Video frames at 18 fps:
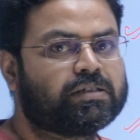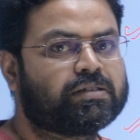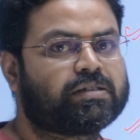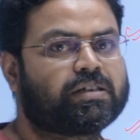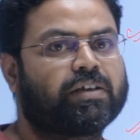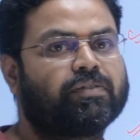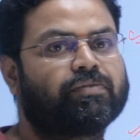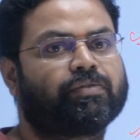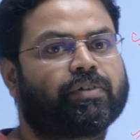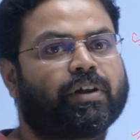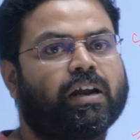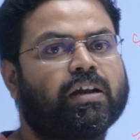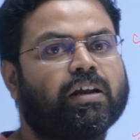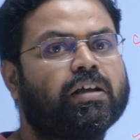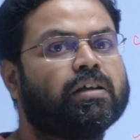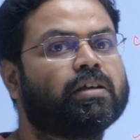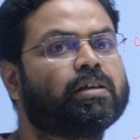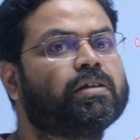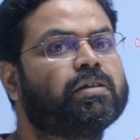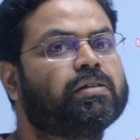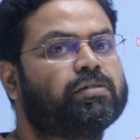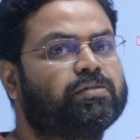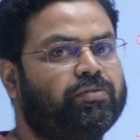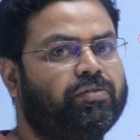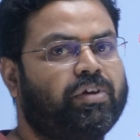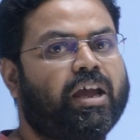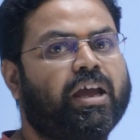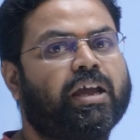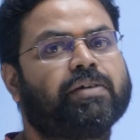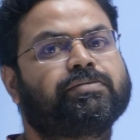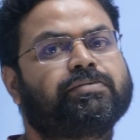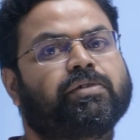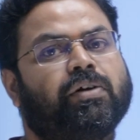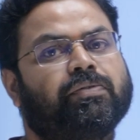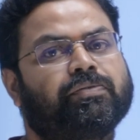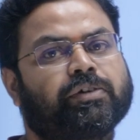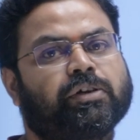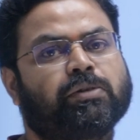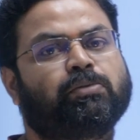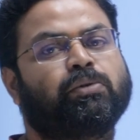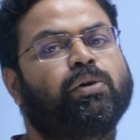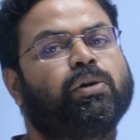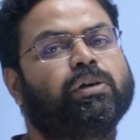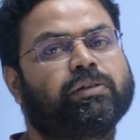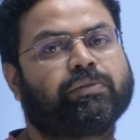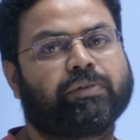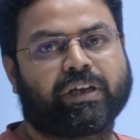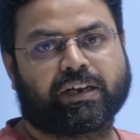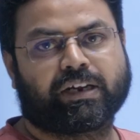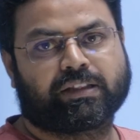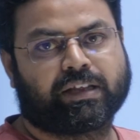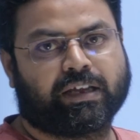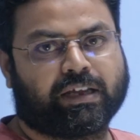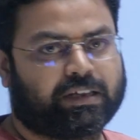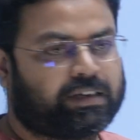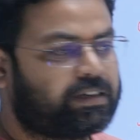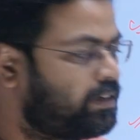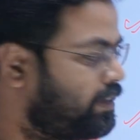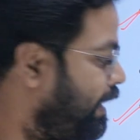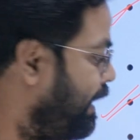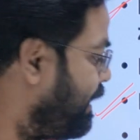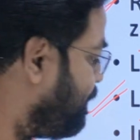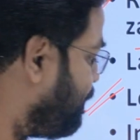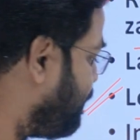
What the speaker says: Several waves of revolt were there, right?